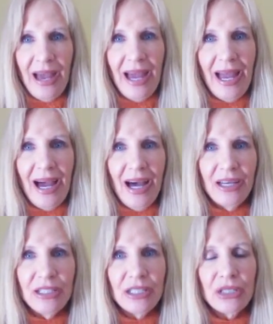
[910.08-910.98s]

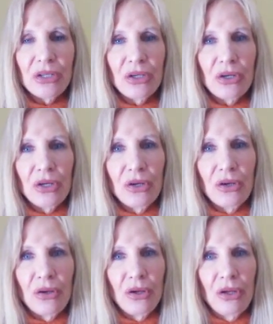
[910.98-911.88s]
And
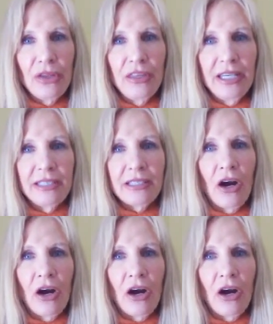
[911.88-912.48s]
these